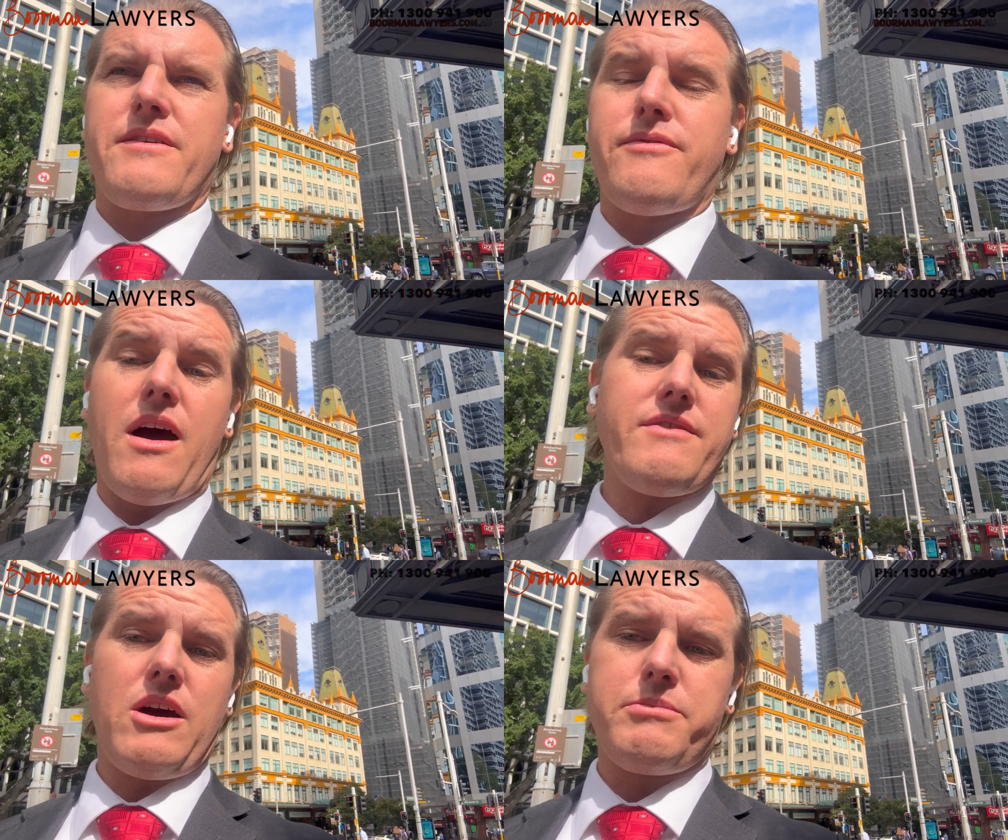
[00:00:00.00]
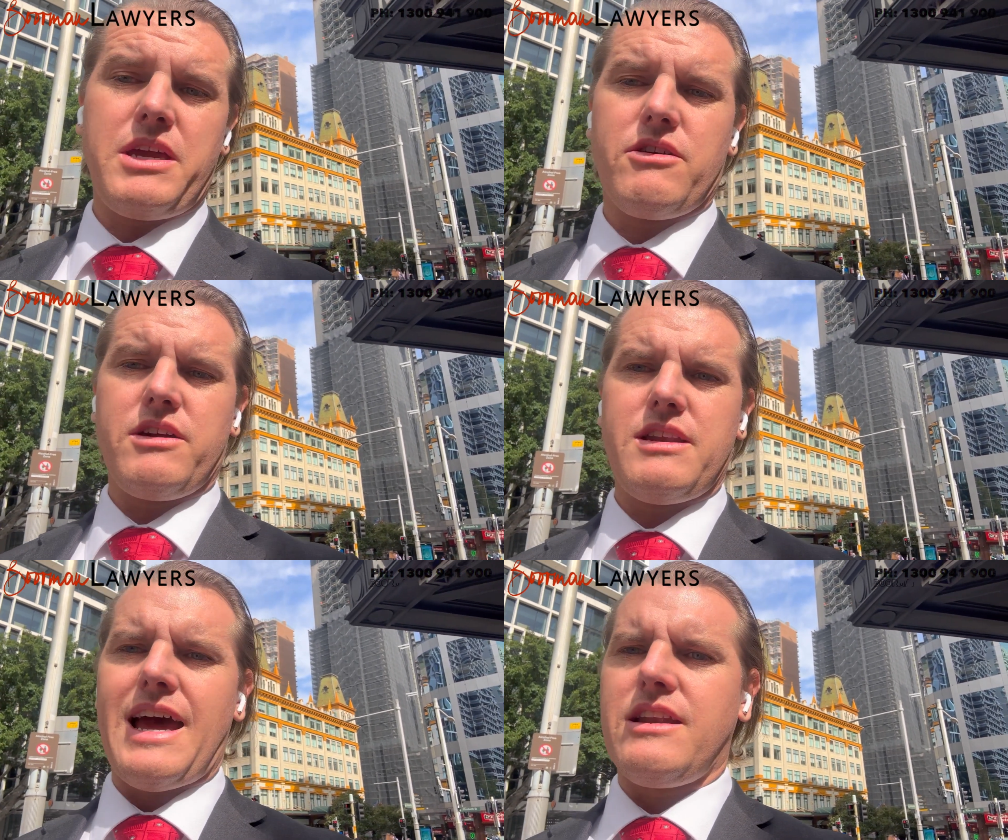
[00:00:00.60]
5-hour
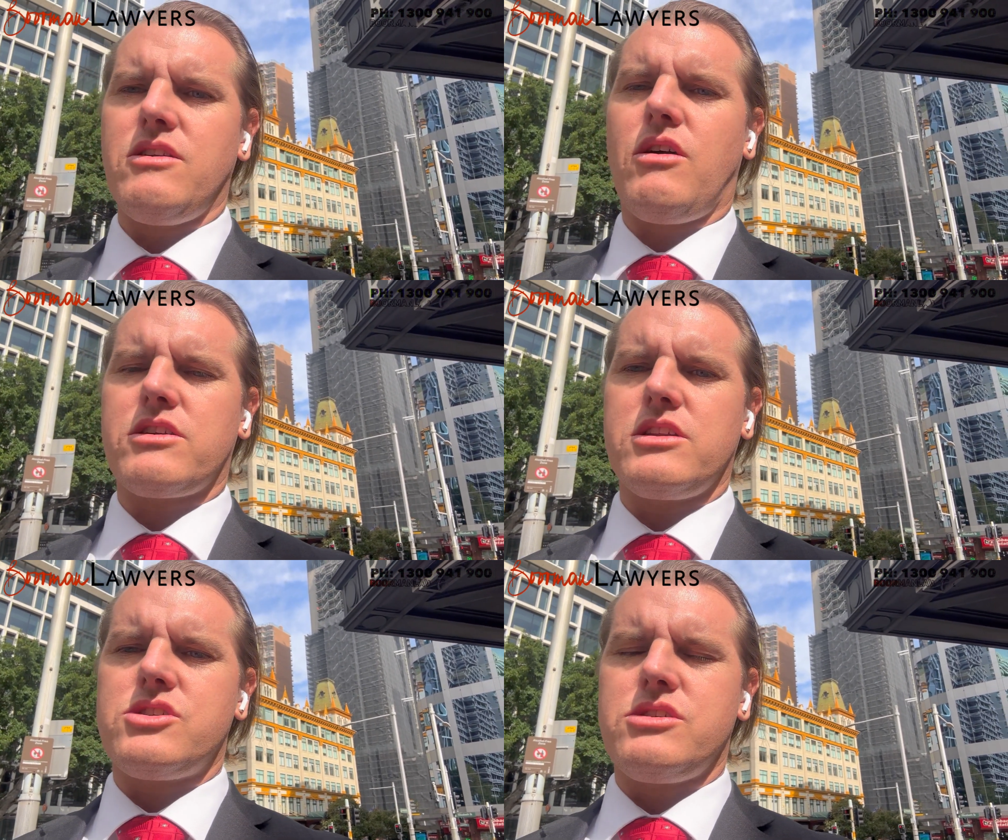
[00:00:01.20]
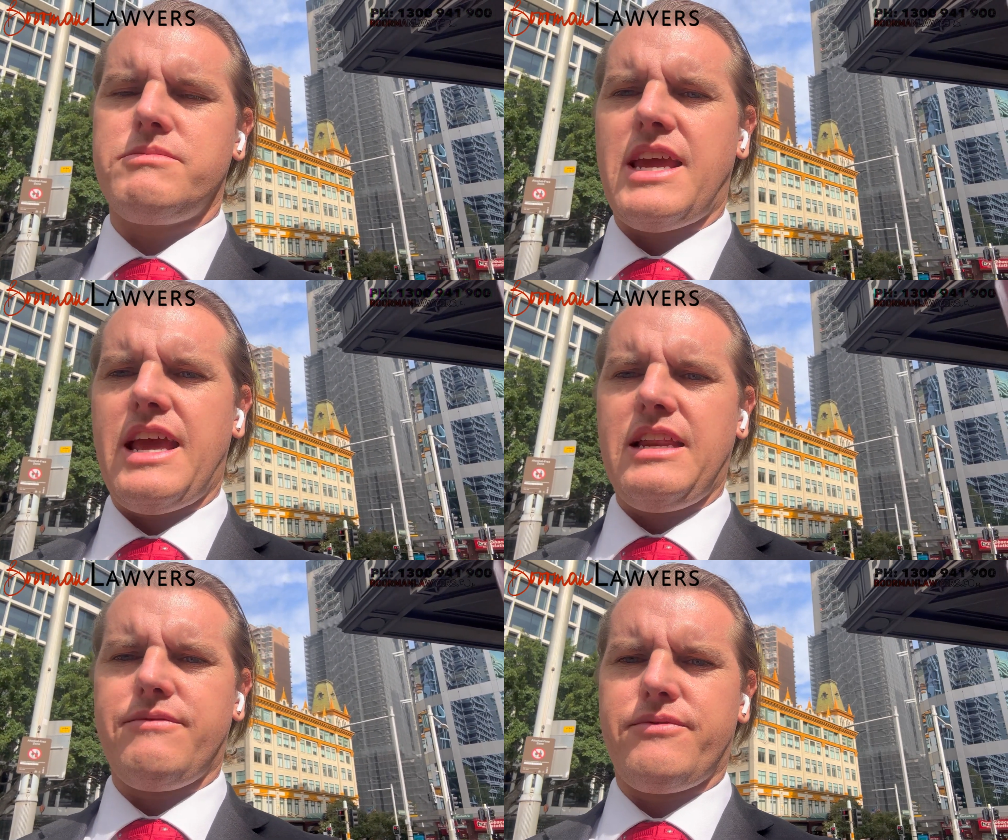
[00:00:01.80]
period, had not consumed
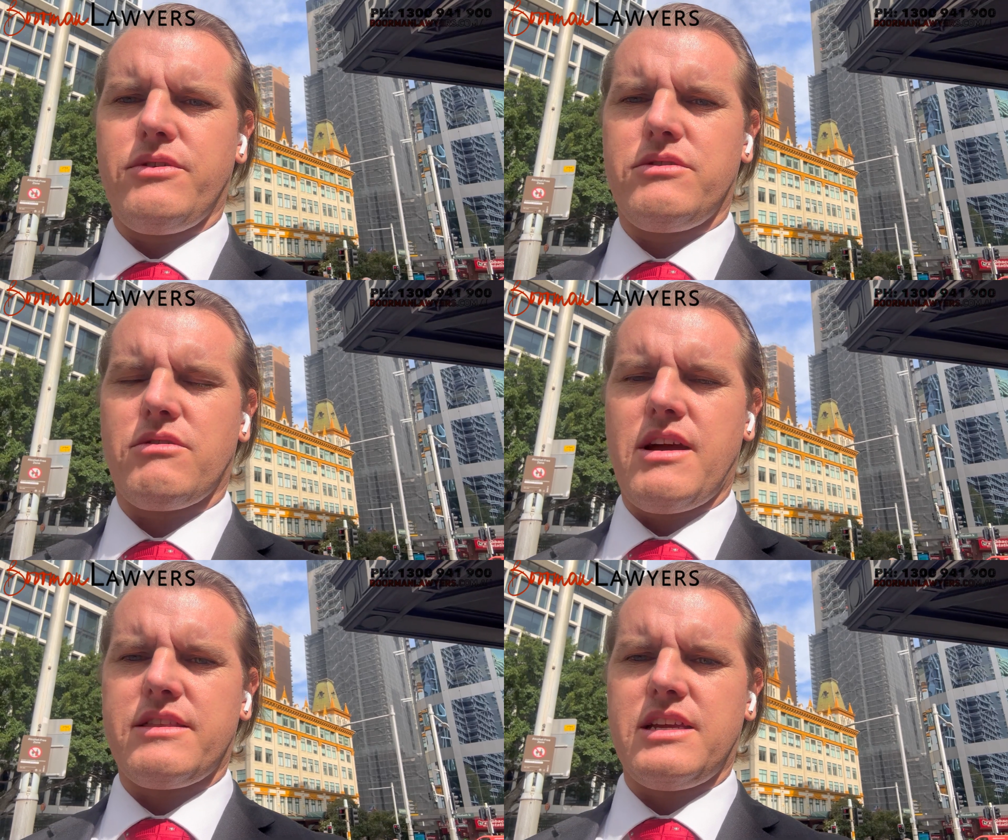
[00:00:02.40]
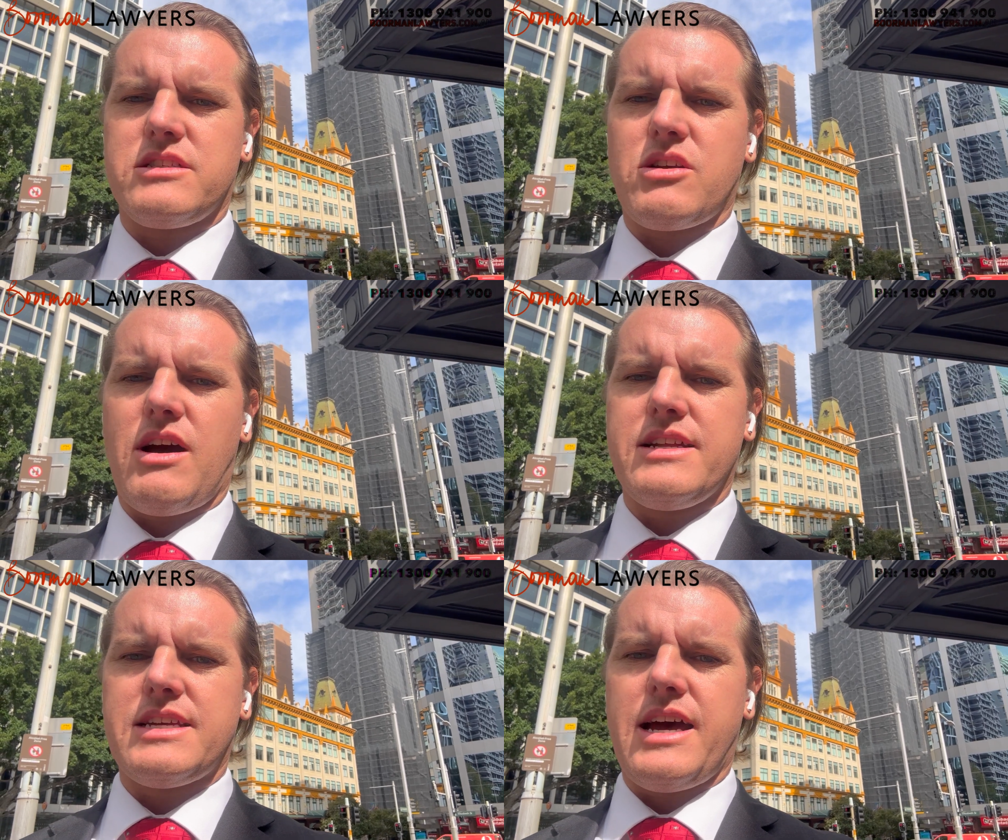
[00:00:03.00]
any food throughout the
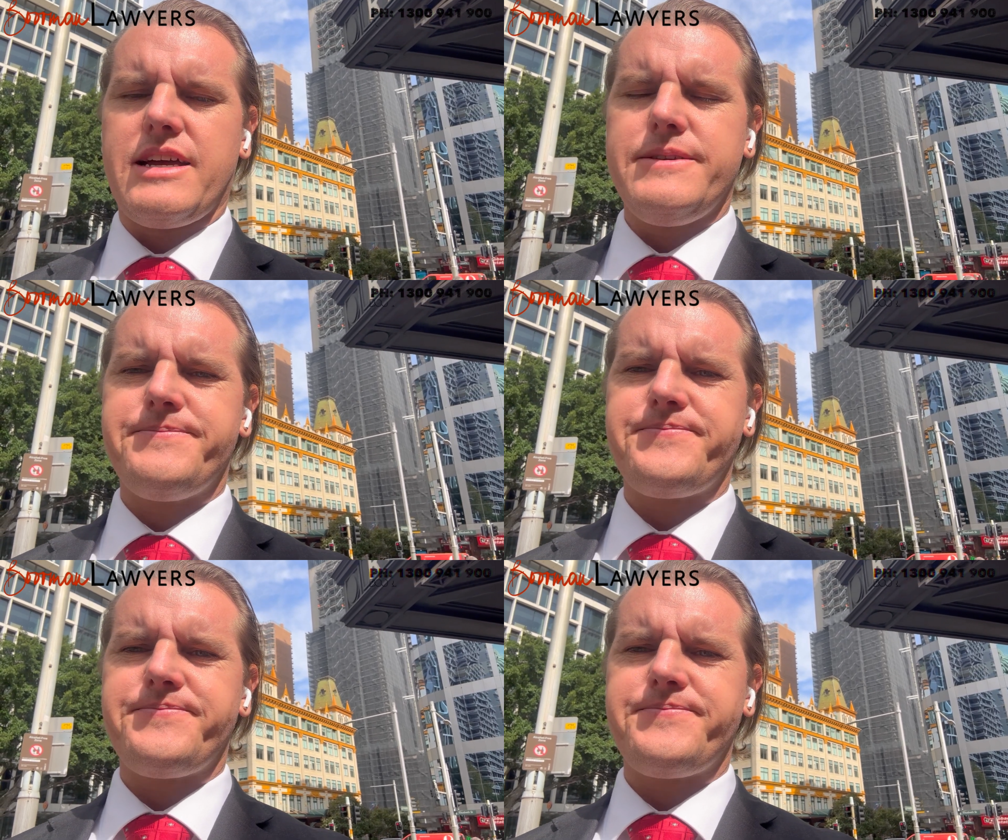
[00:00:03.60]
entire day.